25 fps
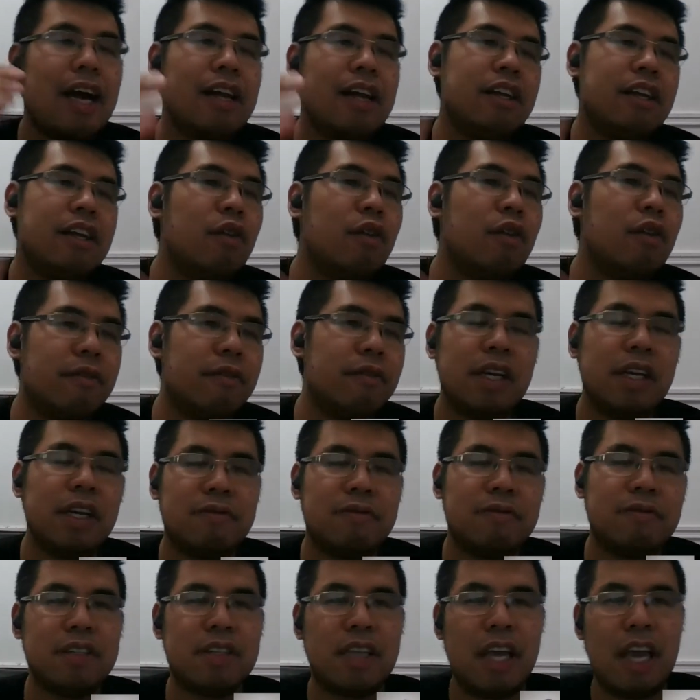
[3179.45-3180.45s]
Here at Face to
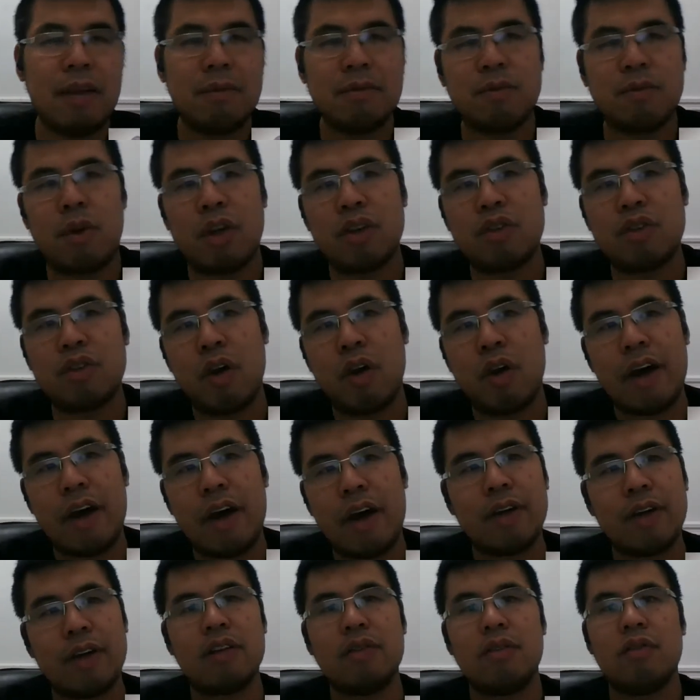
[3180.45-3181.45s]
Face Games Montreal, I
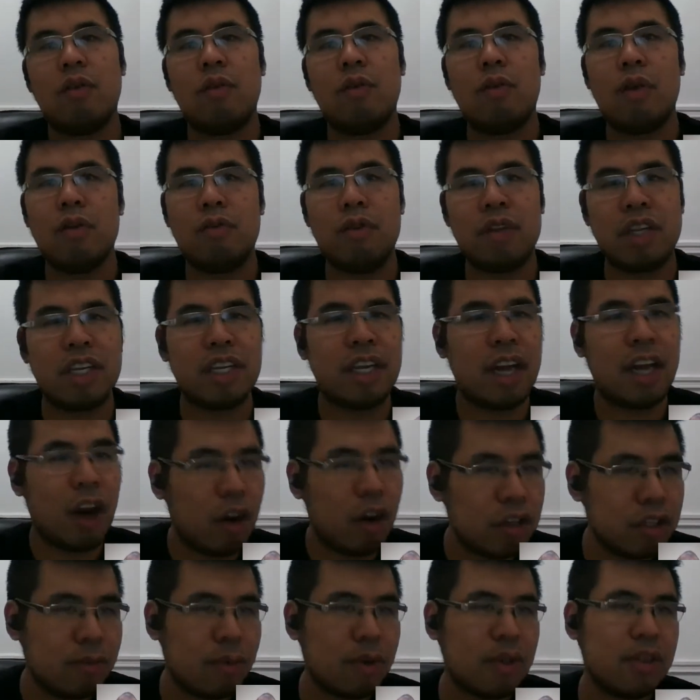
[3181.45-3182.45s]
think no one really
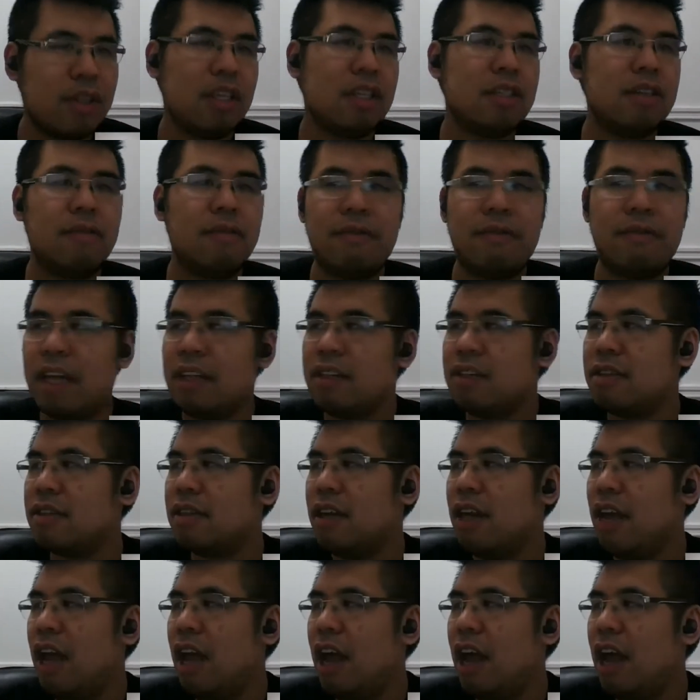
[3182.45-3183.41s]
cares about these events.